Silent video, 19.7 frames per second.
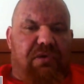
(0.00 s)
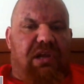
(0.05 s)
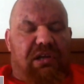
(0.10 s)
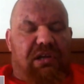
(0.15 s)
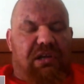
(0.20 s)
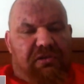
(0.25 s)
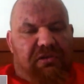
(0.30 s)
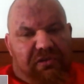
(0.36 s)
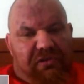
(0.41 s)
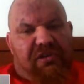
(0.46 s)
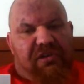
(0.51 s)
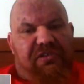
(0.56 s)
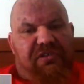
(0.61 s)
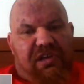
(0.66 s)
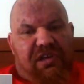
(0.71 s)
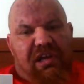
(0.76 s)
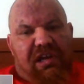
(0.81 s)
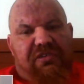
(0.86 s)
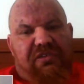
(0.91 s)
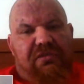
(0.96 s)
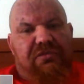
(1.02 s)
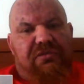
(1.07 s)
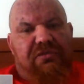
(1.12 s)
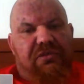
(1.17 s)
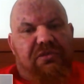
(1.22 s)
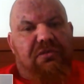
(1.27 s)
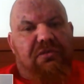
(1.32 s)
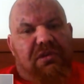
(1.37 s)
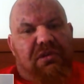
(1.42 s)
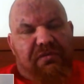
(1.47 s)
I can use it as an educational
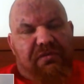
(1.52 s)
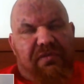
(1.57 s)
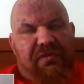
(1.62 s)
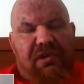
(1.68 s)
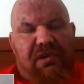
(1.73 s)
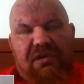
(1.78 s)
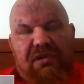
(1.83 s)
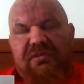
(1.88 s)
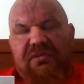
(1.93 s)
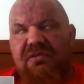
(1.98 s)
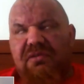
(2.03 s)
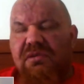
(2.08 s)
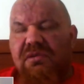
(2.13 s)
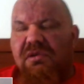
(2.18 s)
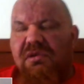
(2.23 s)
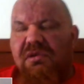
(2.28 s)
tool and everything else.